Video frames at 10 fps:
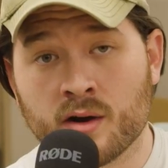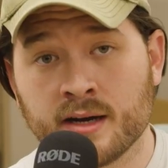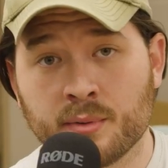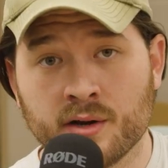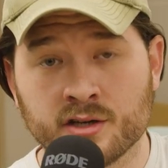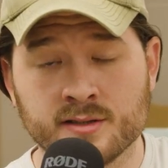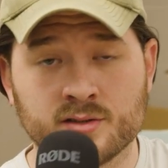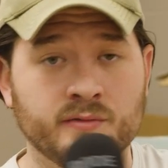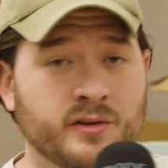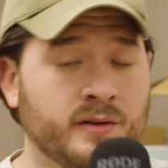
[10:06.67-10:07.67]
Rodney Productions.
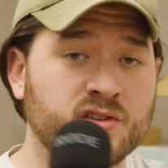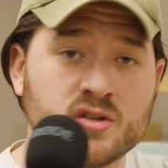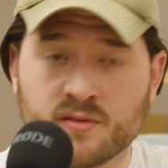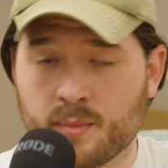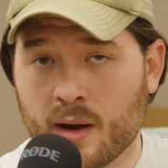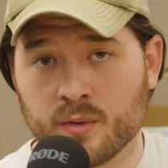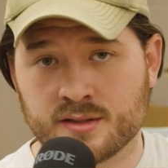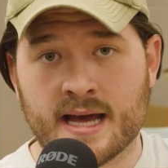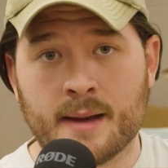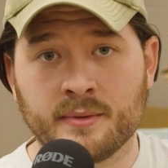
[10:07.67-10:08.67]
So if you're confused about
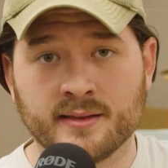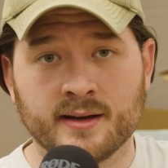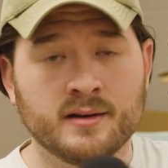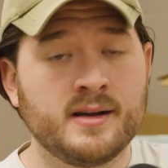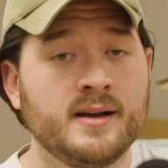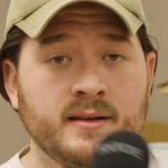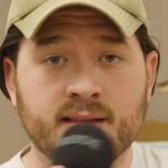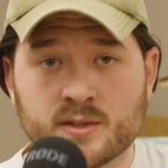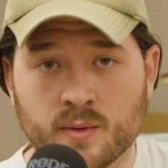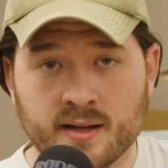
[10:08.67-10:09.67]
what's happening there,
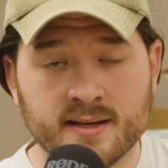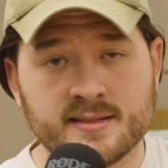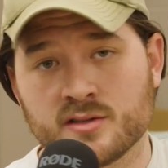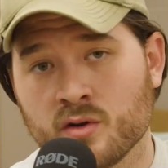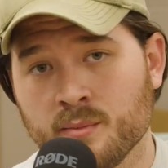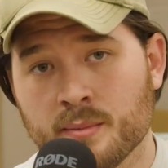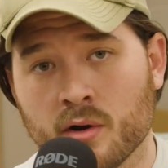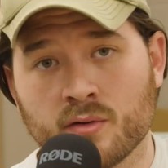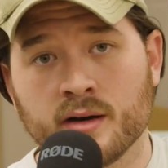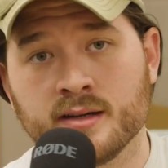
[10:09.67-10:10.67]
that's what it is. It's going to be
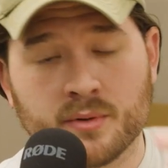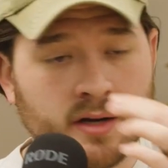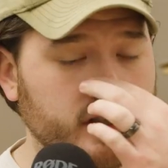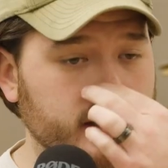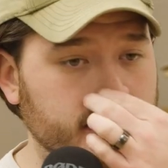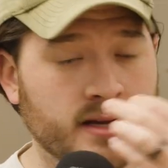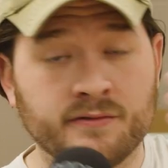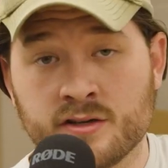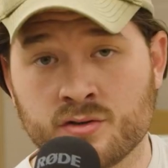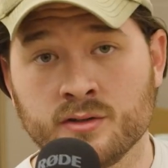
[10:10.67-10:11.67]
Mark Rodney Productions'
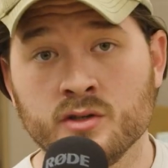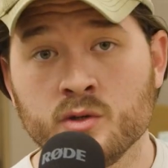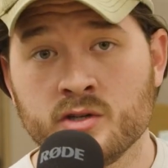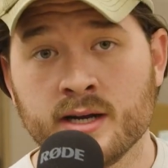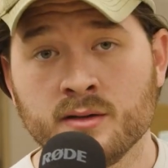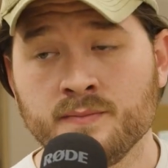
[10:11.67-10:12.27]
official YouTube channel.